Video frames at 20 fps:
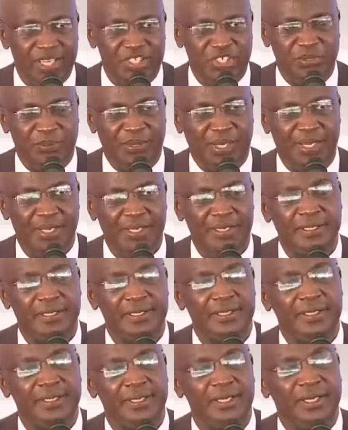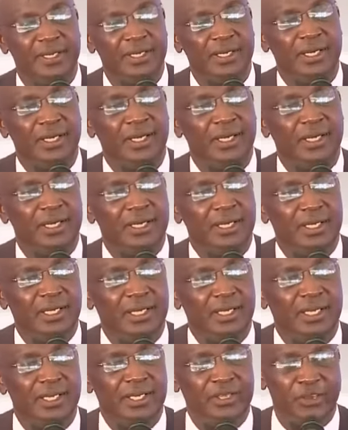Waheshima,
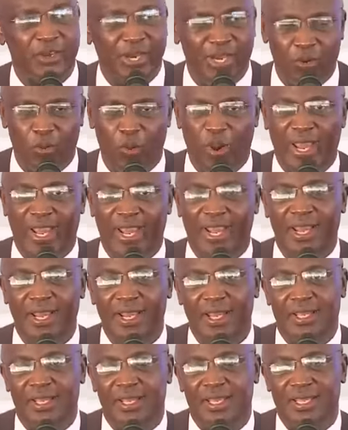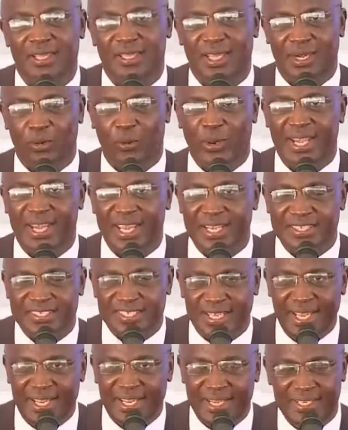you are aware that we did
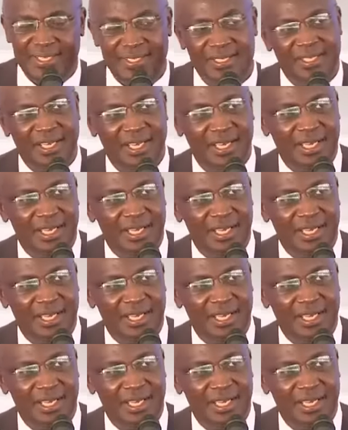sign